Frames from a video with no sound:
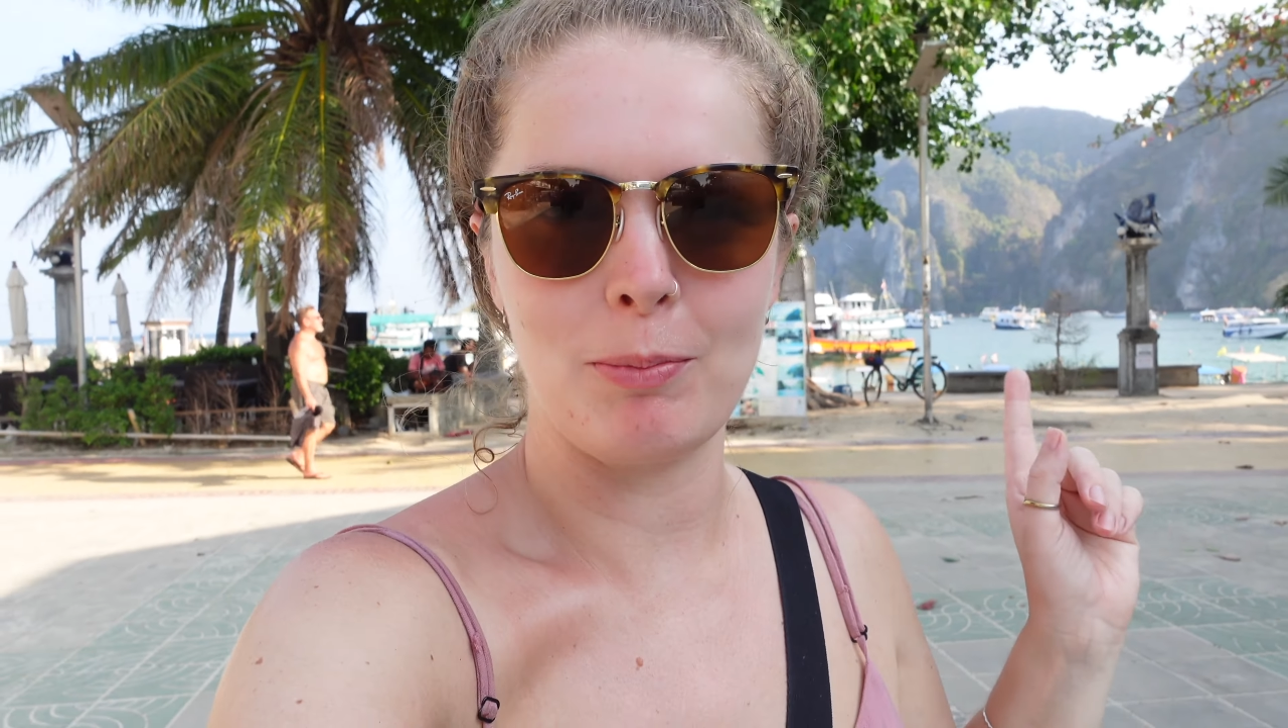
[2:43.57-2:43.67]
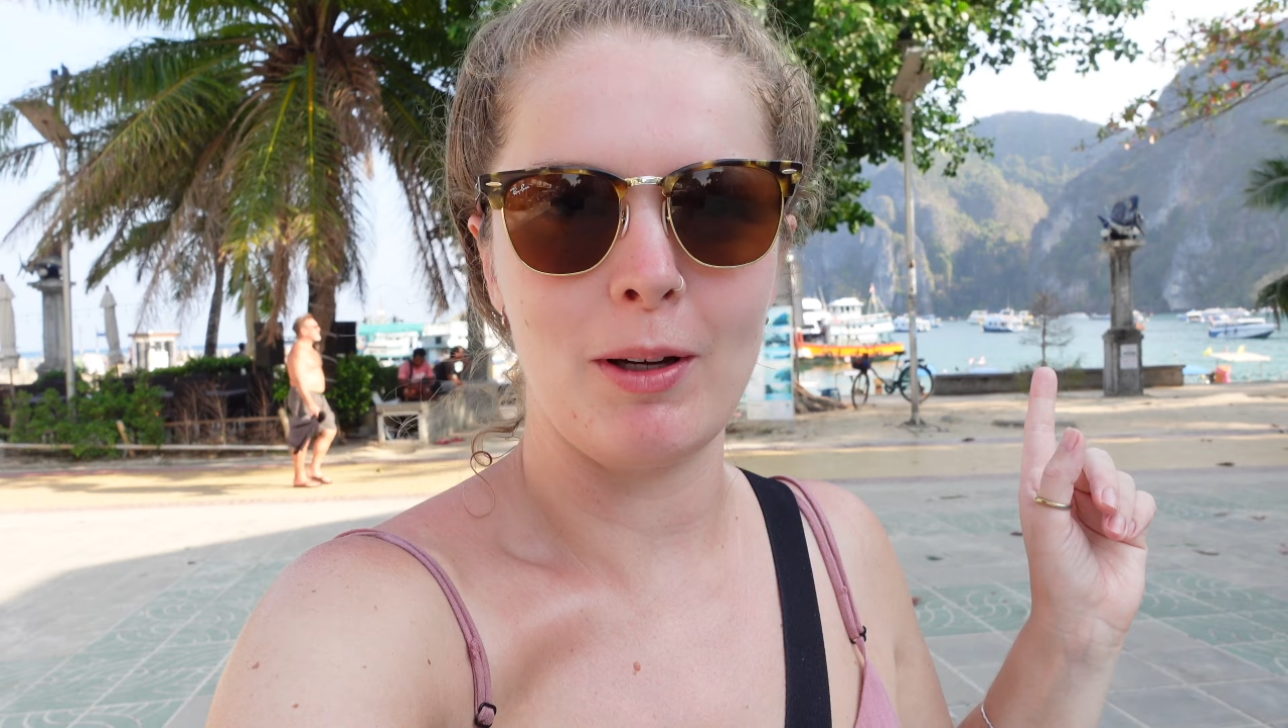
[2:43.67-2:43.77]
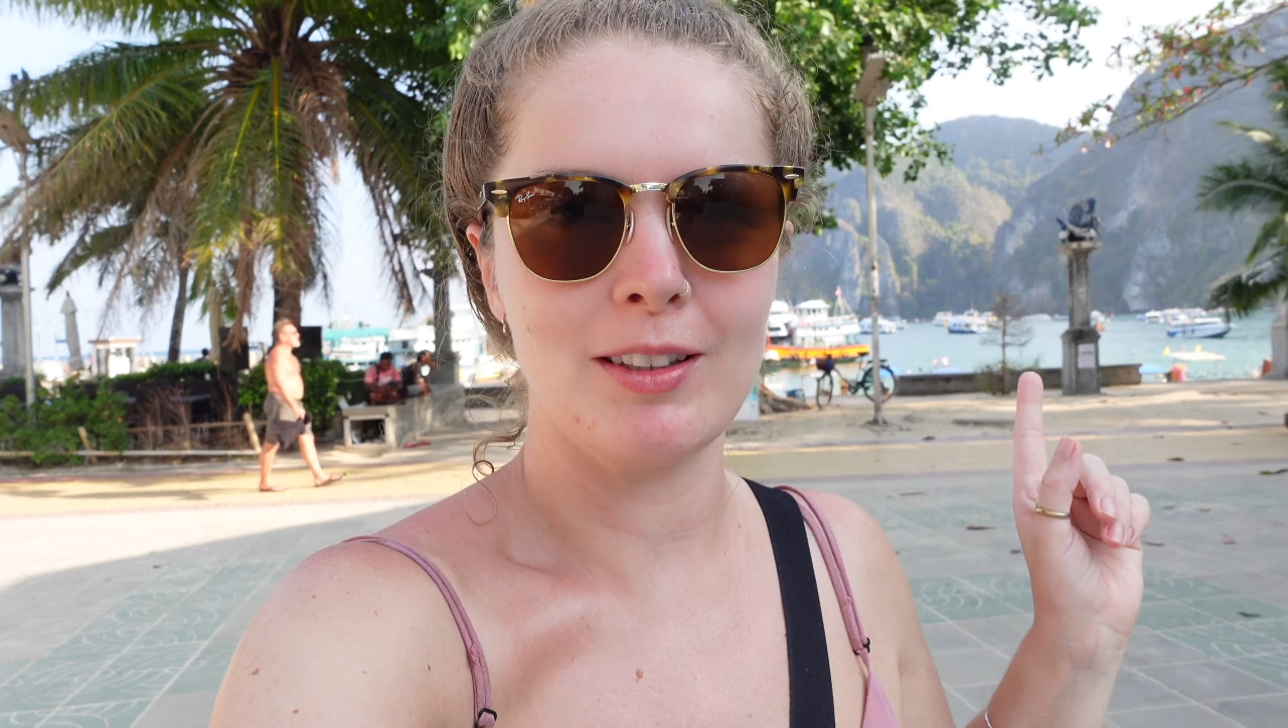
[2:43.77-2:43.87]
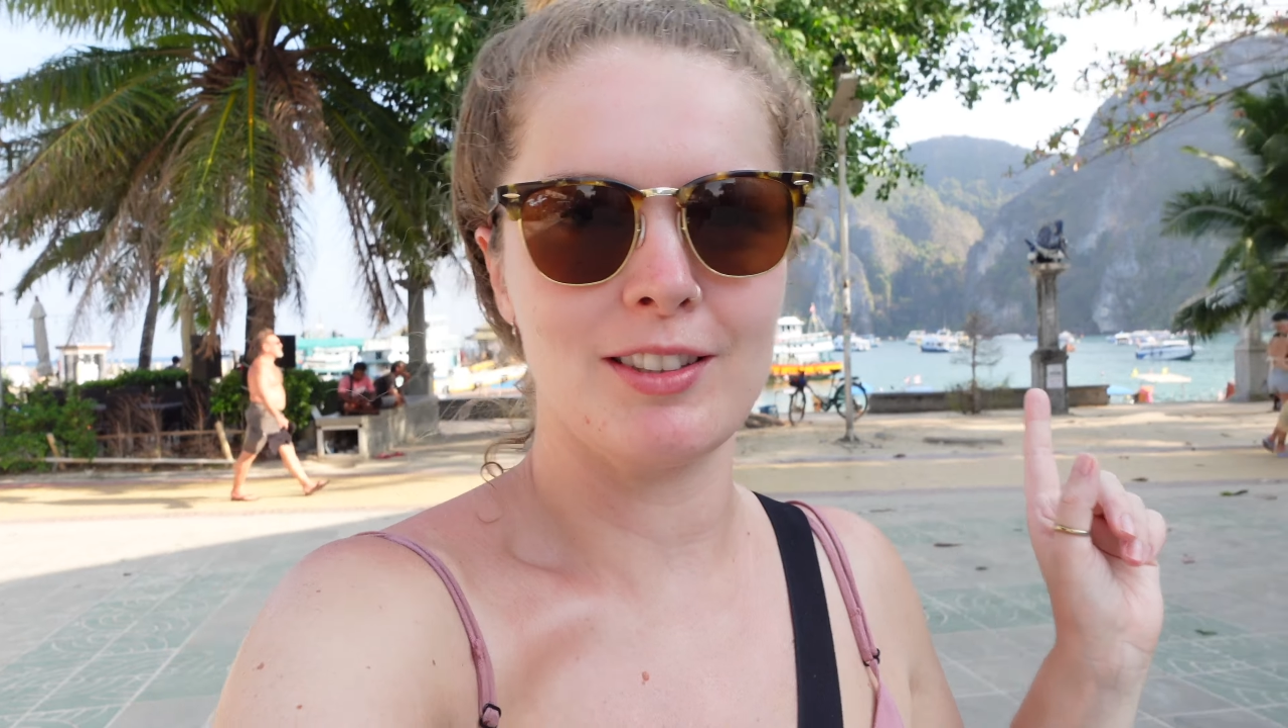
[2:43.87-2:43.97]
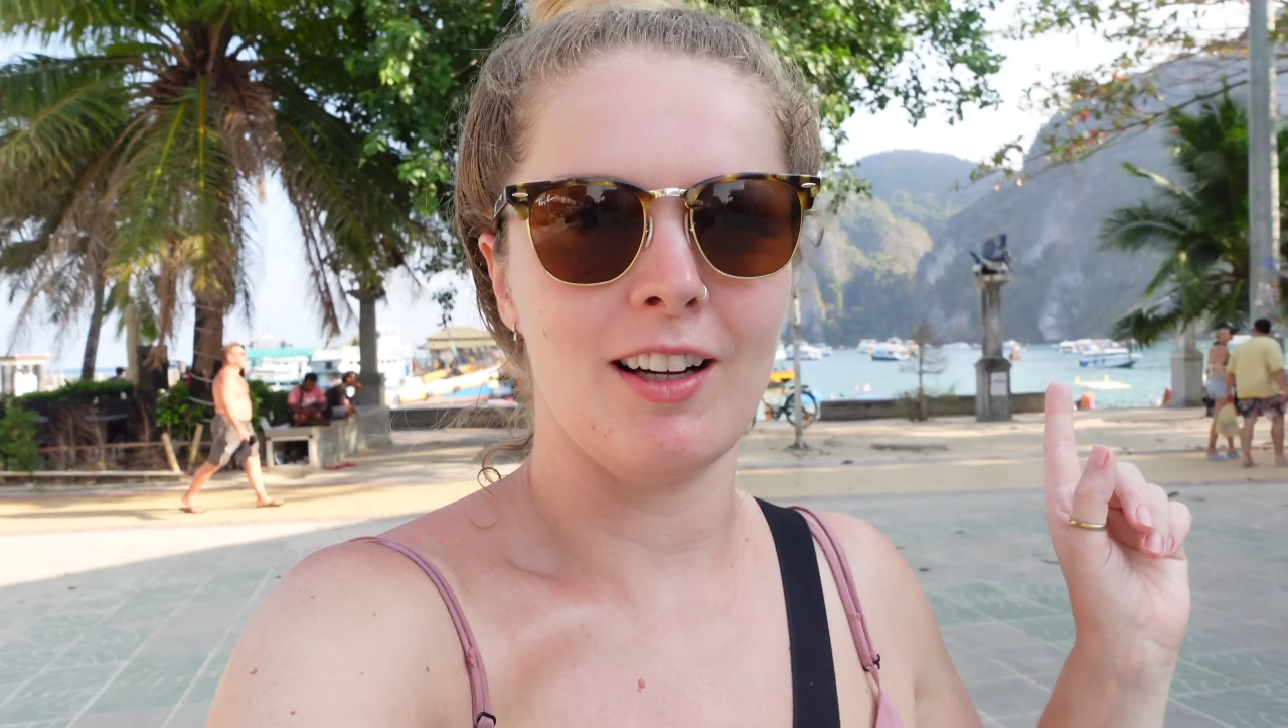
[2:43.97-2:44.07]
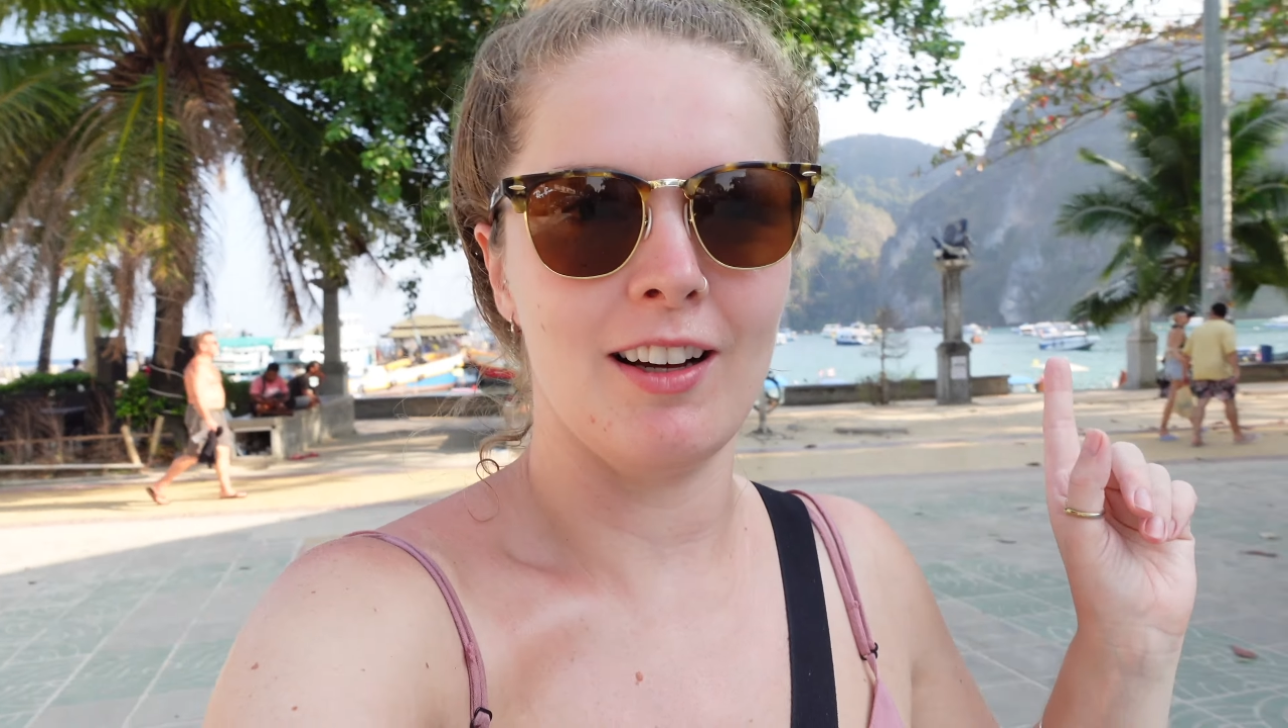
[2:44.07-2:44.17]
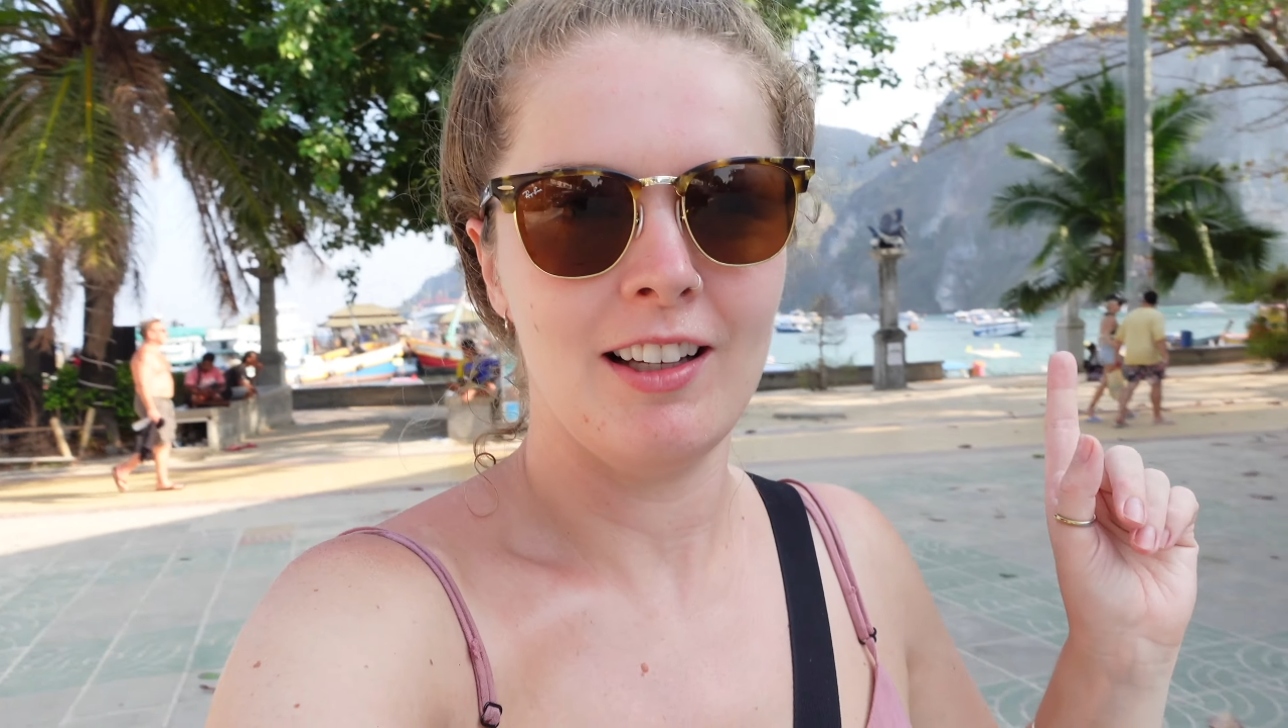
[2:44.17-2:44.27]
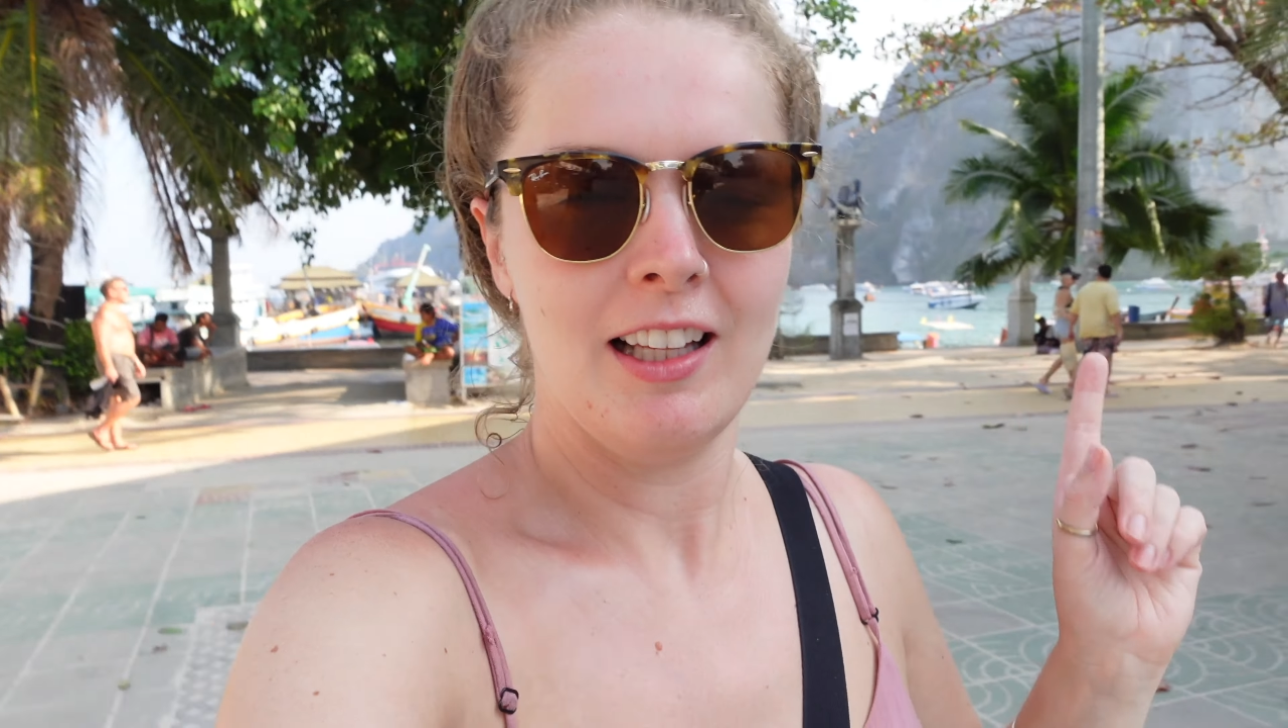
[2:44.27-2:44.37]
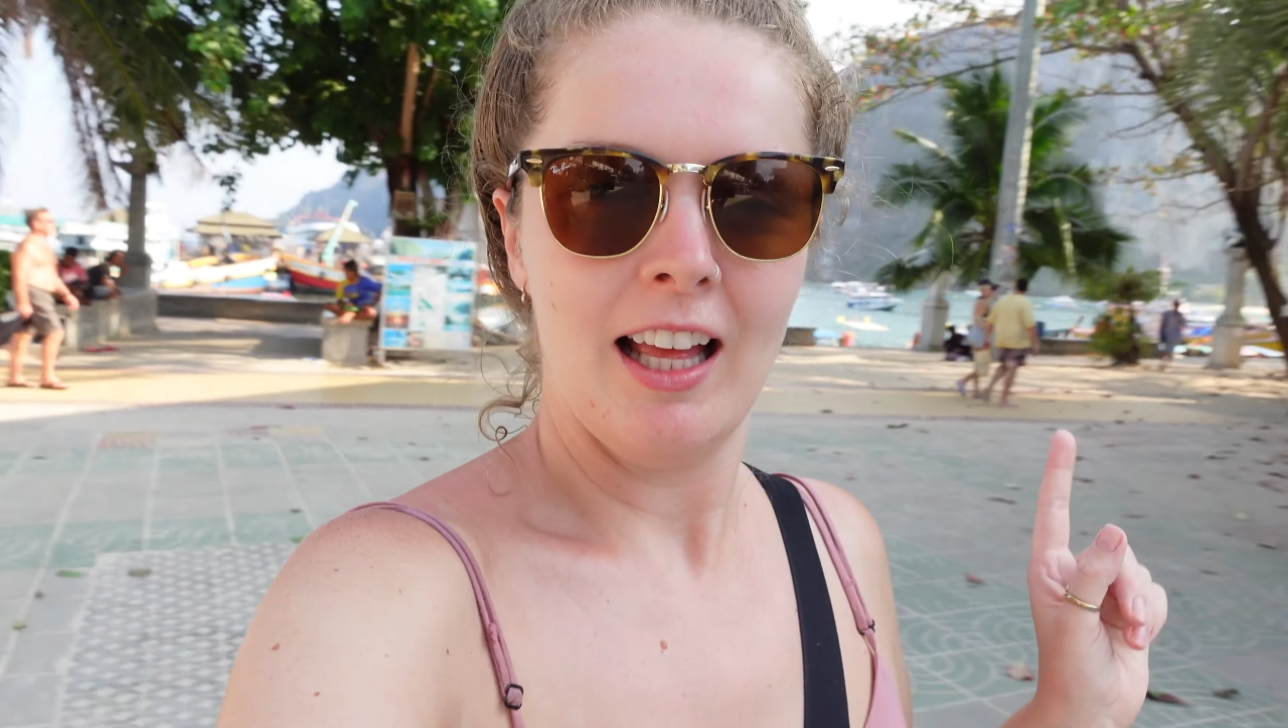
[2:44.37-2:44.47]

boats are.